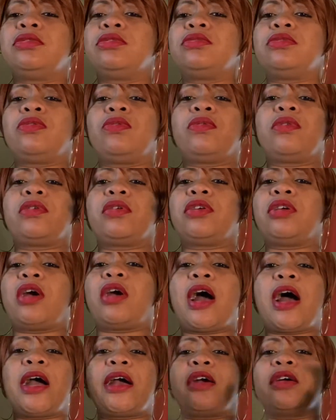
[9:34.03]
or your
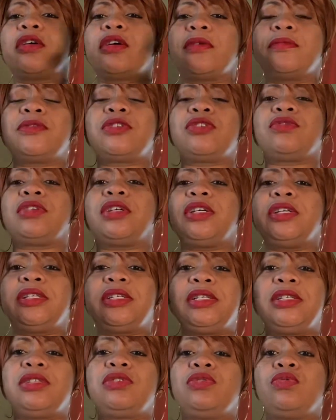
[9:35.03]
higher ups, your
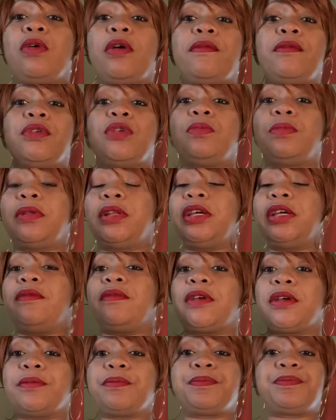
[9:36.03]
deities, whoever you believe
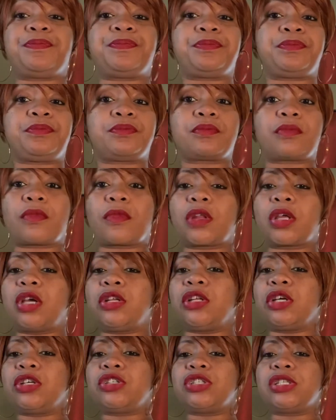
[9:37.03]
in.
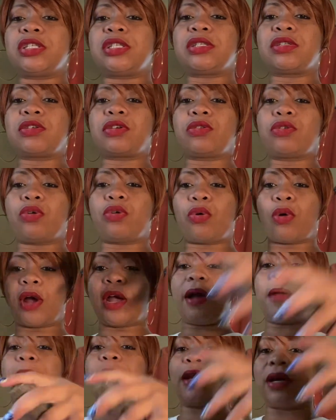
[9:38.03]
They're just
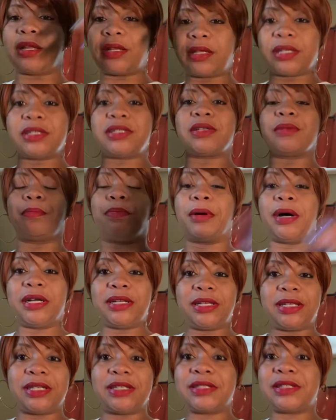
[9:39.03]
cramming this
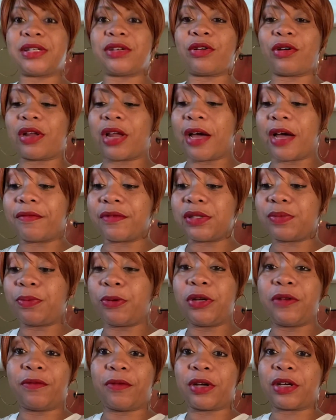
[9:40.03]
abundance in your life. It's
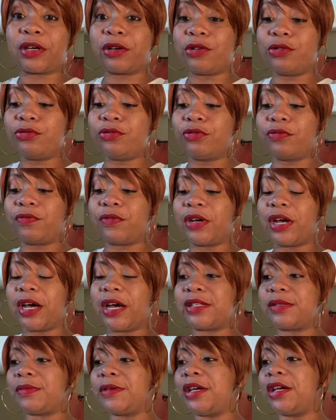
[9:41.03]
pretty fucking cool, if you
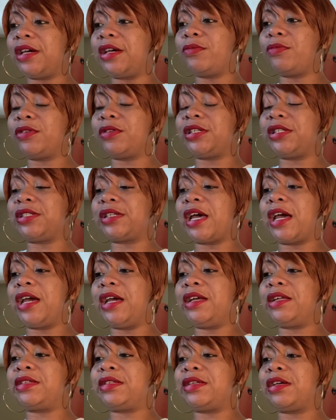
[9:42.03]
ask me, with these
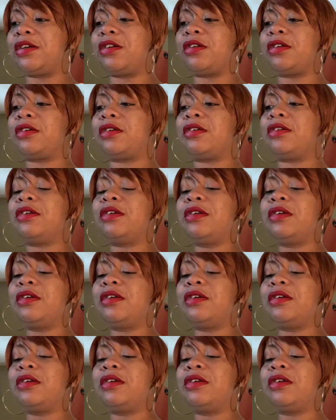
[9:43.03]
eights here.